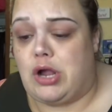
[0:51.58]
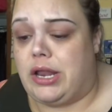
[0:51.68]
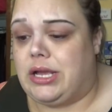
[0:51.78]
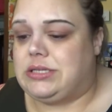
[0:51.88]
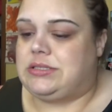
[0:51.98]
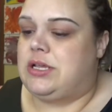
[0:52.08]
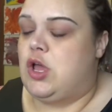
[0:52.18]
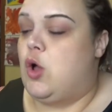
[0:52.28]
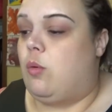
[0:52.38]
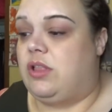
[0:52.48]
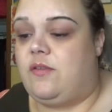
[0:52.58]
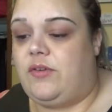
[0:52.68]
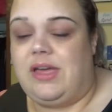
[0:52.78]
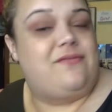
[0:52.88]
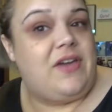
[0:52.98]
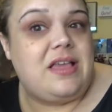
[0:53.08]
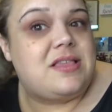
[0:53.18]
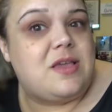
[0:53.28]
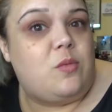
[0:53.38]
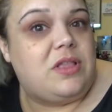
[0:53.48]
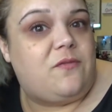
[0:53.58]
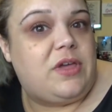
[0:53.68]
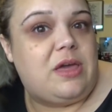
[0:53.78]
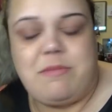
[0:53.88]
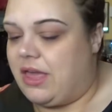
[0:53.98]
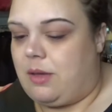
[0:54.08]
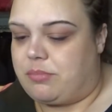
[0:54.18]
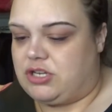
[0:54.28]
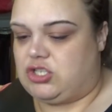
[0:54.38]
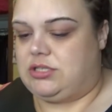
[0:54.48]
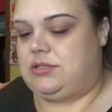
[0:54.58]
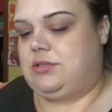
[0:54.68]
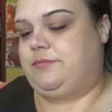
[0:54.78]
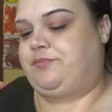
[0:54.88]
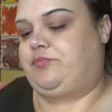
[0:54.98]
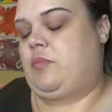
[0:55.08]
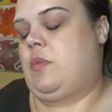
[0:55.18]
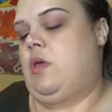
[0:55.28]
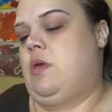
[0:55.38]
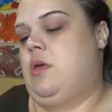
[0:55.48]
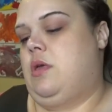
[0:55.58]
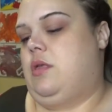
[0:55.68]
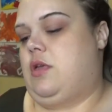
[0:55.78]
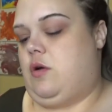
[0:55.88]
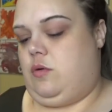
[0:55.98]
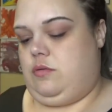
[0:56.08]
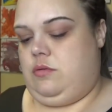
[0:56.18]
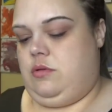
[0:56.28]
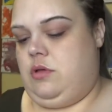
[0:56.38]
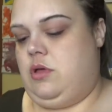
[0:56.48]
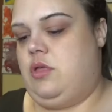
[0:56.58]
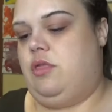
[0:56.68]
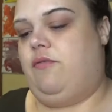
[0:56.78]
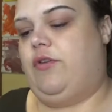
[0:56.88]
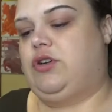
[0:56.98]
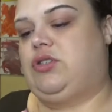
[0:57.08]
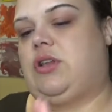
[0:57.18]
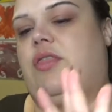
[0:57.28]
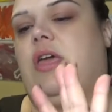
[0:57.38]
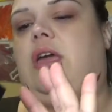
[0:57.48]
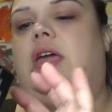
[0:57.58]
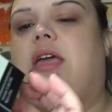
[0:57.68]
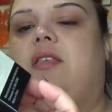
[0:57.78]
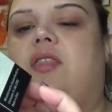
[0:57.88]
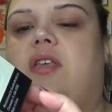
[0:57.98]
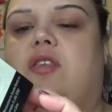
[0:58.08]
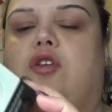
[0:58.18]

products. One's for your face and one's for your makeup brushes. So, the first thing is this